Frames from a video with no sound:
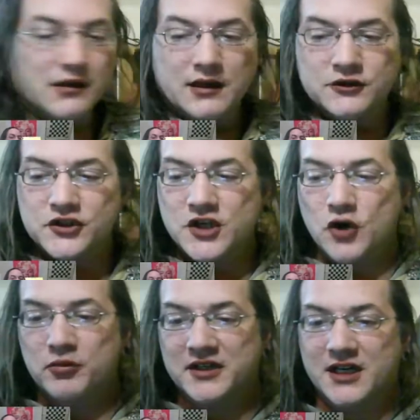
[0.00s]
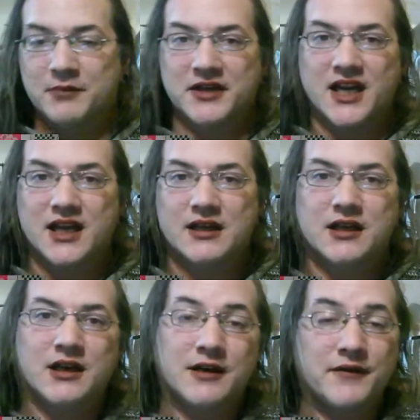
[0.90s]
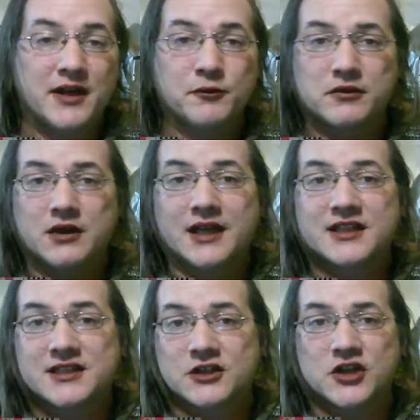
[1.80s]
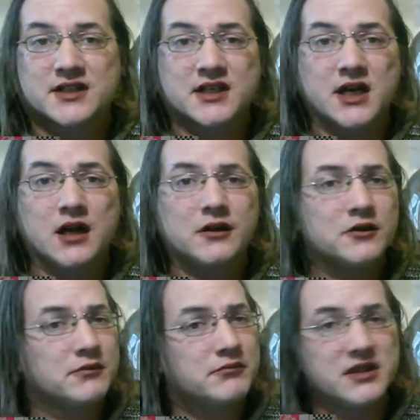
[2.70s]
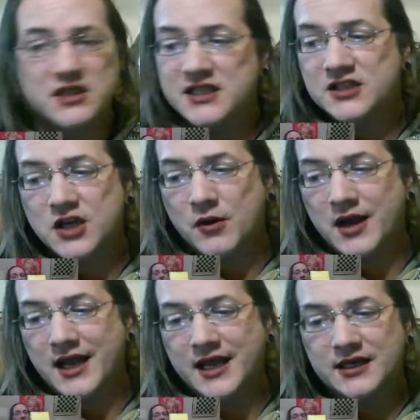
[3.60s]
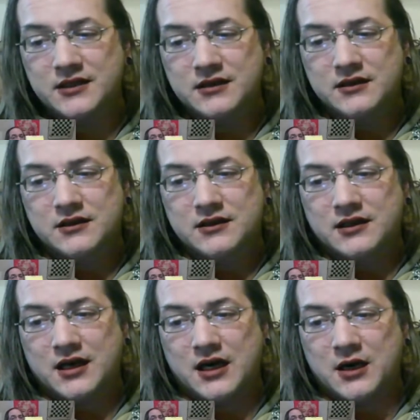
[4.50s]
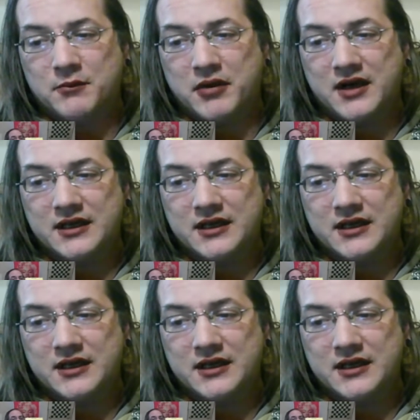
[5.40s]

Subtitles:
I'll just open it up again. If anyone would like to suggest a color, please go ahead. But